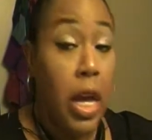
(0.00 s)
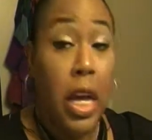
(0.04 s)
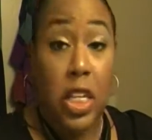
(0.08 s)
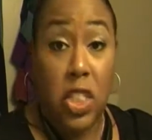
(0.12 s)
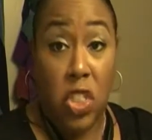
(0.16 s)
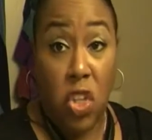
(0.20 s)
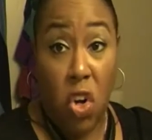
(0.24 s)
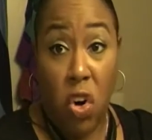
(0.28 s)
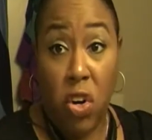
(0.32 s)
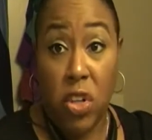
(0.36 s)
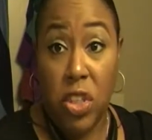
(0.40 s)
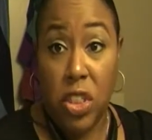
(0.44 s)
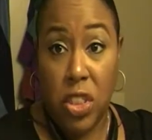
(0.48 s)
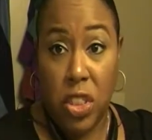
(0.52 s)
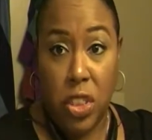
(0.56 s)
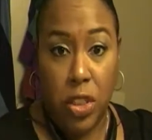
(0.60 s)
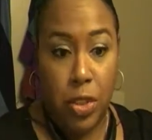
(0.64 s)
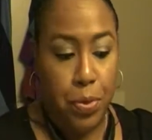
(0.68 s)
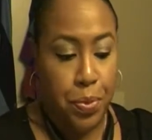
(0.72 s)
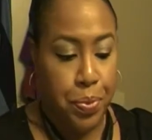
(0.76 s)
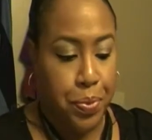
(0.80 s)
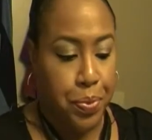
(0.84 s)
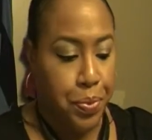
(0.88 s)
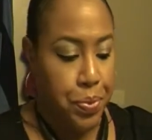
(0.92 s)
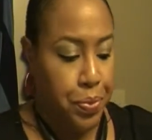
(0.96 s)
It's hard to
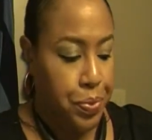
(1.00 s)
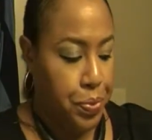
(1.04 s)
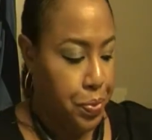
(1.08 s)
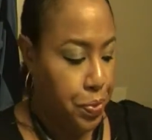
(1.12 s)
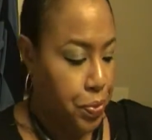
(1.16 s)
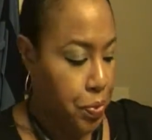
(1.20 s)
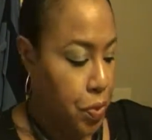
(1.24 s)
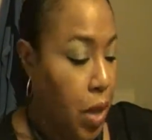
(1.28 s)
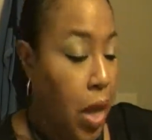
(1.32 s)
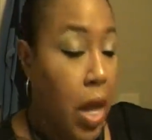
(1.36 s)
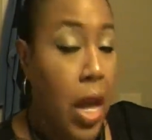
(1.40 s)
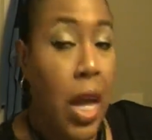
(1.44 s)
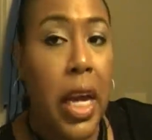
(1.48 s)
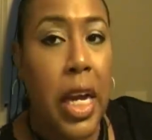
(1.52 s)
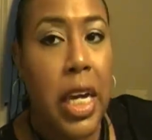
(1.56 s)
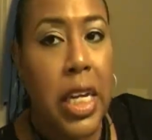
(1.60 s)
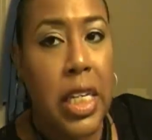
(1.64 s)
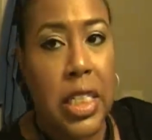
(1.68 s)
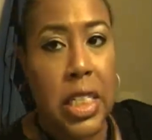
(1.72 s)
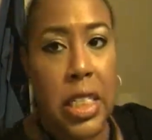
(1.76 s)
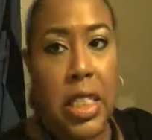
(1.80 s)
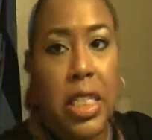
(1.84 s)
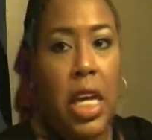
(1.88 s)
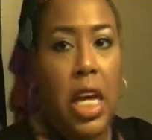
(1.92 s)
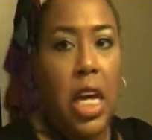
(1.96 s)
do
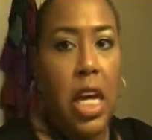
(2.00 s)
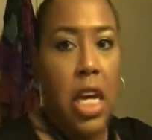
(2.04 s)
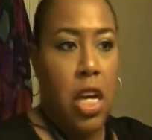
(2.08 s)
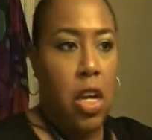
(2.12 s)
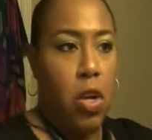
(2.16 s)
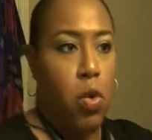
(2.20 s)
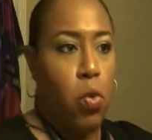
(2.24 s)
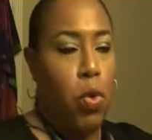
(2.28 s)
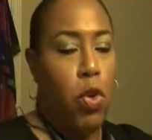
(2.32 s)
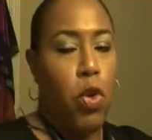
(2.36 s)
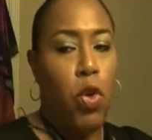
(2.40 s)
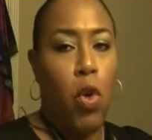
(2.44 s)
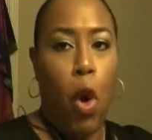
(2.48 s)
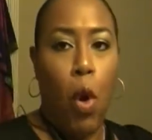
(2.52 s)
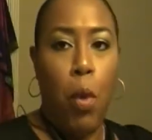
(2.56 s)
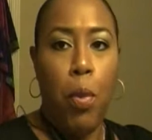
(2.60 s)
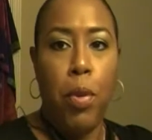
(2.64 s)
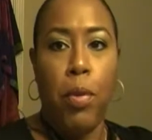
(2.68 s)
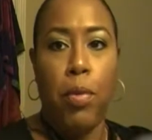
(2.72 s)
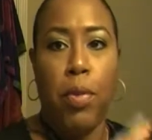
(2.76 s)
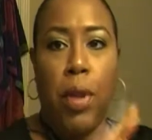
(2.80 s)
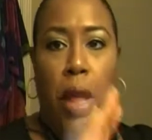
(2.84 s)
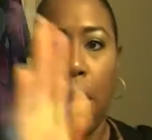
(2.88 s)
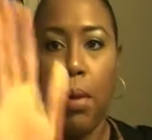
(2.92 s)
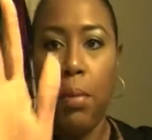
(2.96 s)
because when you open
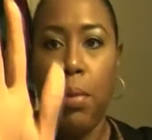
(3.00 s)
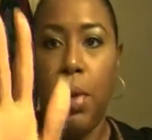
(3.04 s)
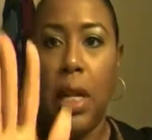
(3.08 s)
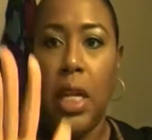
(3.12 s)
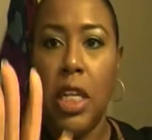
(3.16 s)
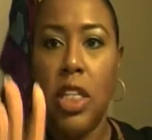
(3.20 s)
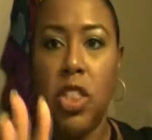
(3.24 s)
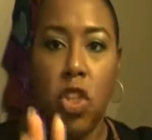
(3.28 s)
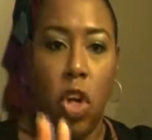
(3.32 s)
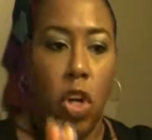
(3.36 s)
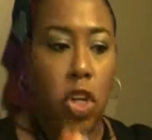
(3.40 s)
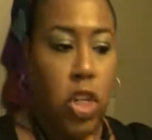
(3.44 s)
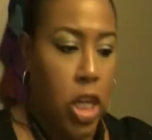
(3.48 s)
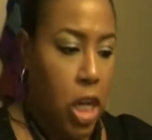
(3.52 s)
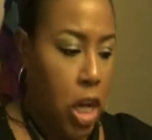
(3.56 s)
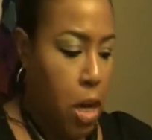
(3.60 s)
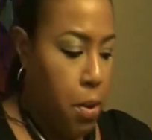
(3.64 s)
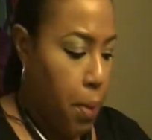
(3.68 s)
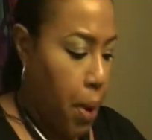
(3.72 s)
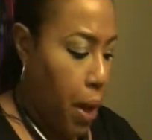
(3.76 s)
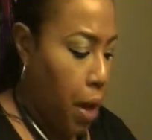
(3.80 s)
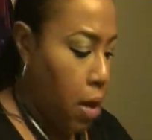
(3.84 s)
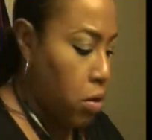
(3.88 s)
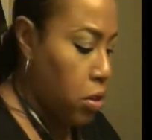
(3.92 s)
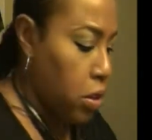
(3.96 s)
them, they immediately start to come
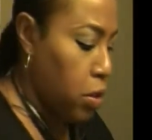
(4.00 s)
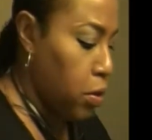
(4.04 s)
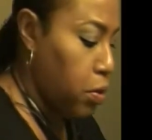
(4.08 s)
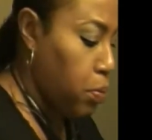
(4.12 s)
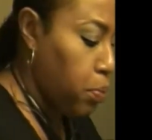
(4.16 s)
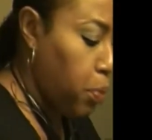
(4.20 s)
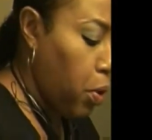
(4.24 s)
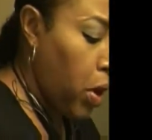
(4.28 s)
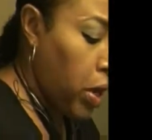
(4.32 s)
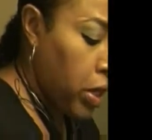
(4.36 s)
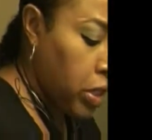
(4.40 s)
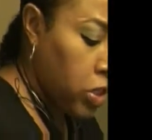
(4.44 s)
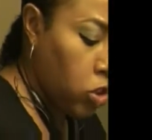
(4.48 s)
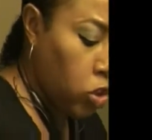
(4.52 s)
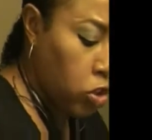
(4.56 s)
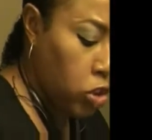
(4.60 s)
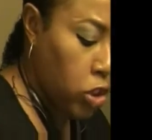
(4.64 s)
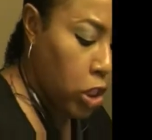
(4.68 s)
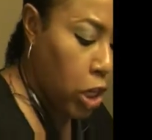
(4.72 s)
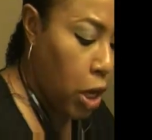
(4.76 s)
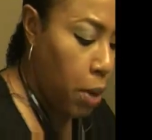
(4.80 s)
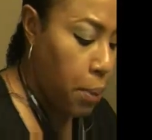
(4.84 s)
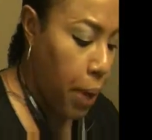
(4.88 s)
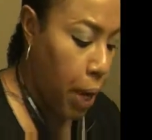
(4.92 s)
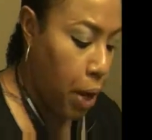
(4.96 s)
out, and the product starts
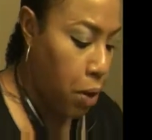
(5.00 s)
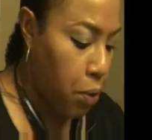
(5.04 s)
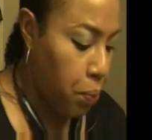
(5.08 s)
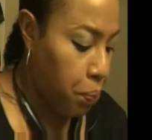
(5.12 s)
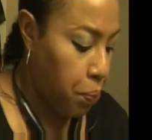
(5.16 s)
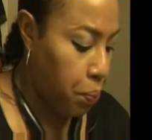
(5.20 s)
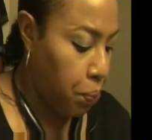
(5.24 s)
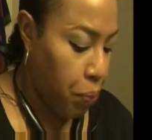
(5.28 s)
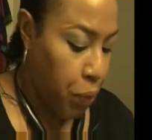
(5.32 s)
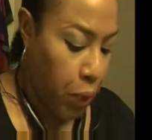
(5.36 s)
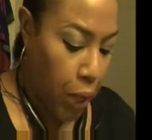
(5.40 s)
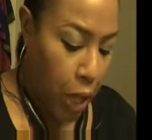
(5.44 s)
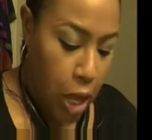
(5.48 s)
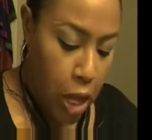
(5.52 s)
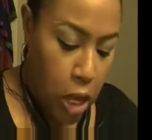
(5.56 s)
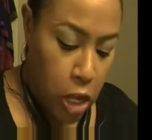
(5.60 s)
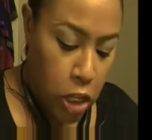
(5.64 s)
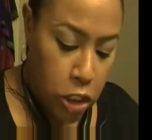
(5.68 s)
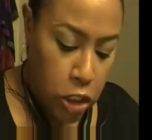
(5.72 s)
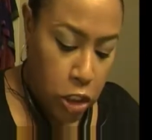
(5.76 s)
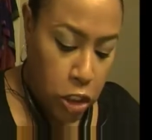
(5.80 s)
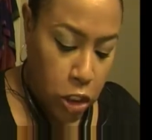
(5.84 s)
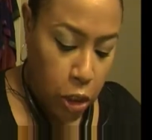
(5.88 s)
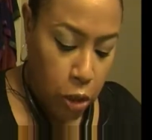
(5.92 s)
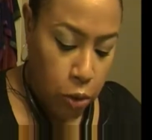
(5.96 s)
to come out.
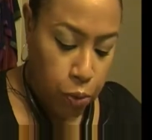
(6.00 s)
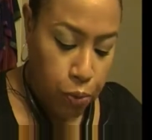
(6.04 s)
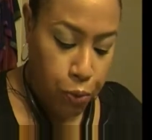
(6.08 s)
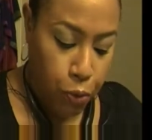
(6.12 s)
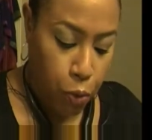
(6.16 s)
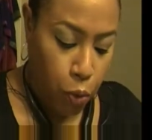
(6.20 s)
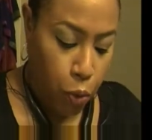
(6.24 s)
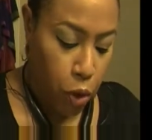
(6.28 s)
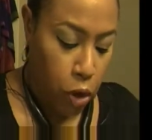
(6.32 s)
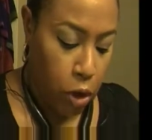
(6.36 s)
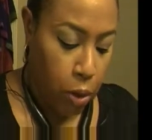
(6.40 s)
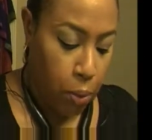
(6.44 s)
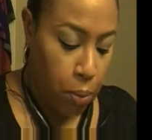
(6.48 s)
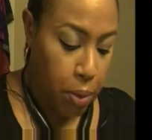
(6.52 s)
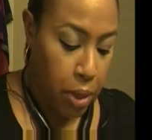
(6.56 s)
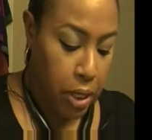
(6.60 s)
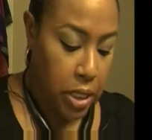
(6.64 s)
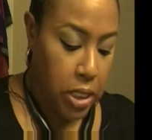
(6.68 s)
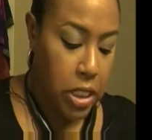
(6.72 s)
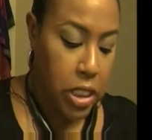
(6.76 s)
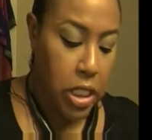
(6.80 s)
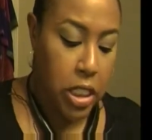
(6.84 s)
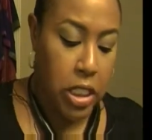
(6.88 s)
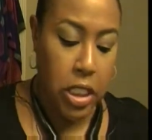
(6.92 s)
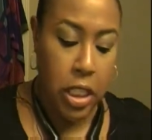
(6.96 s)
So we're going to
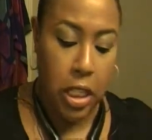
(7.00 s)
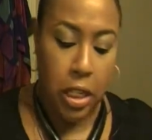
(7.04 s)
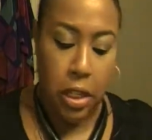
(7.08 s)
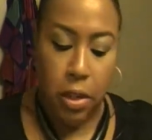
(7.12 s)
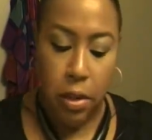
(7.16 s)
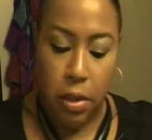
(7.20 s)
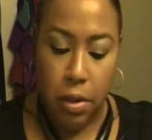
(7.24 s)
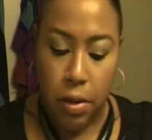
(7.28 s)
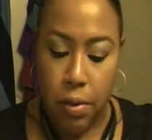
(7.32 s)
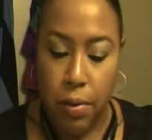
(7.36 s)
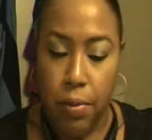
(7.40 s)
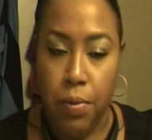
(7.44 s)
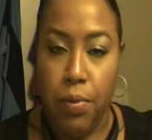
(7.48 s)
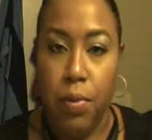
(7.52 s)
mix this in.